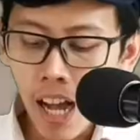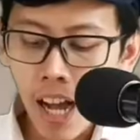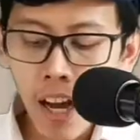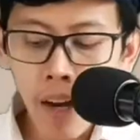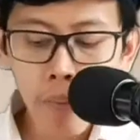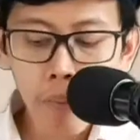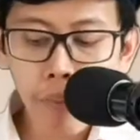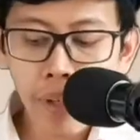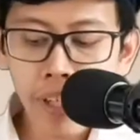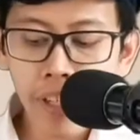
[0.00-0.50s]

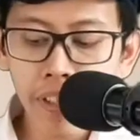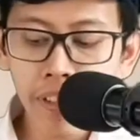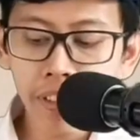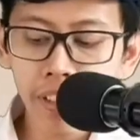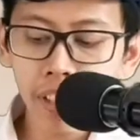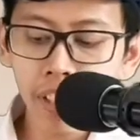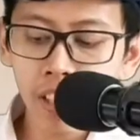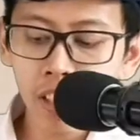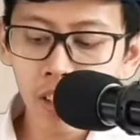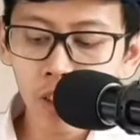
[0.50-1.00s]
Amir
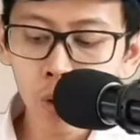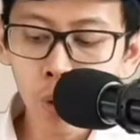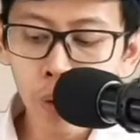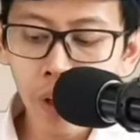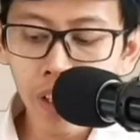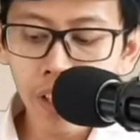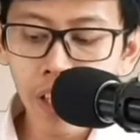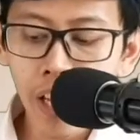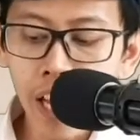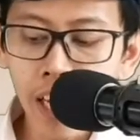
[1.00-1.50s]
is
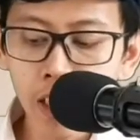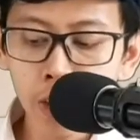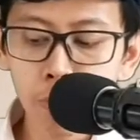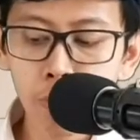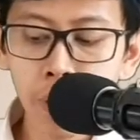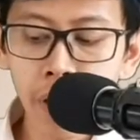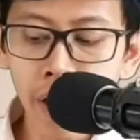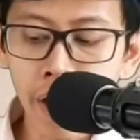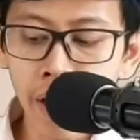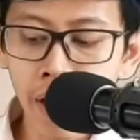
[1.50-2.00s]
doing the
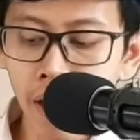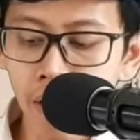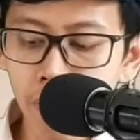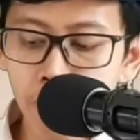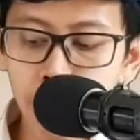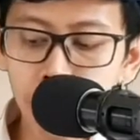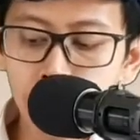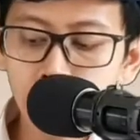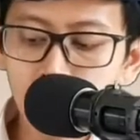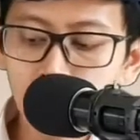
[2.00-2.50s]
HBL
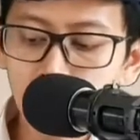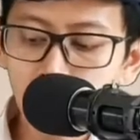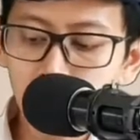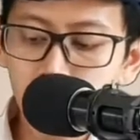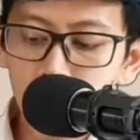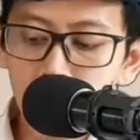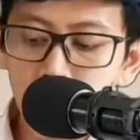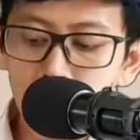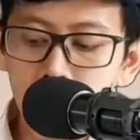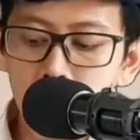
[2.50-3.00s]

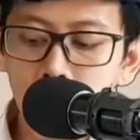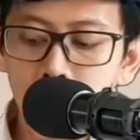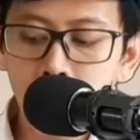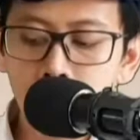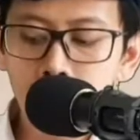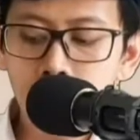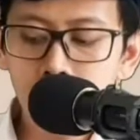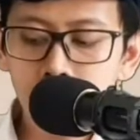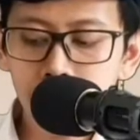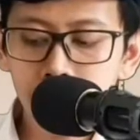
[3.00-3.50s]
from
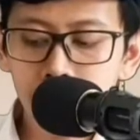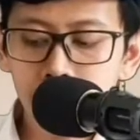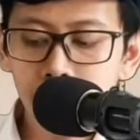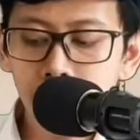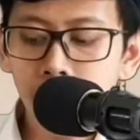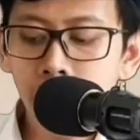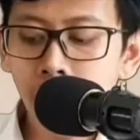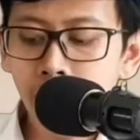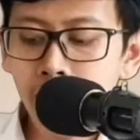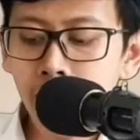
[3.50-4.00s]
8
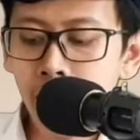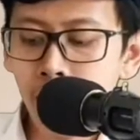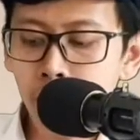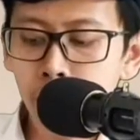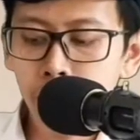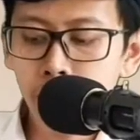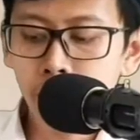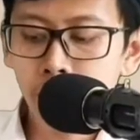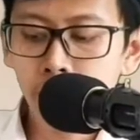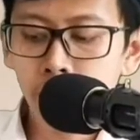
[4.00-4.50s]

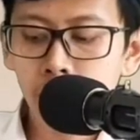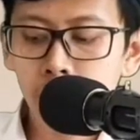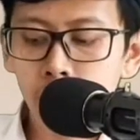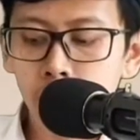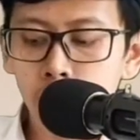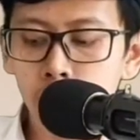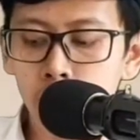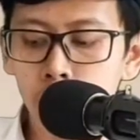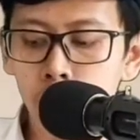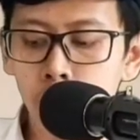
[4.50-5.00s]
a.m.
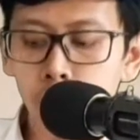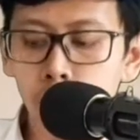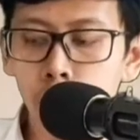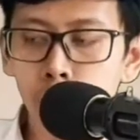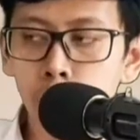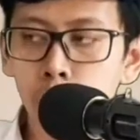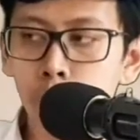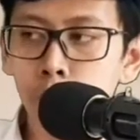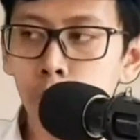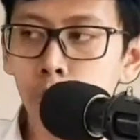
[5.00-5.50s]

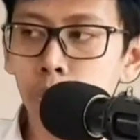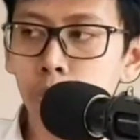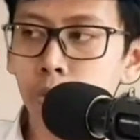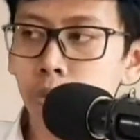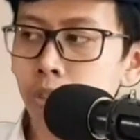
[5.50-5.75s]
to,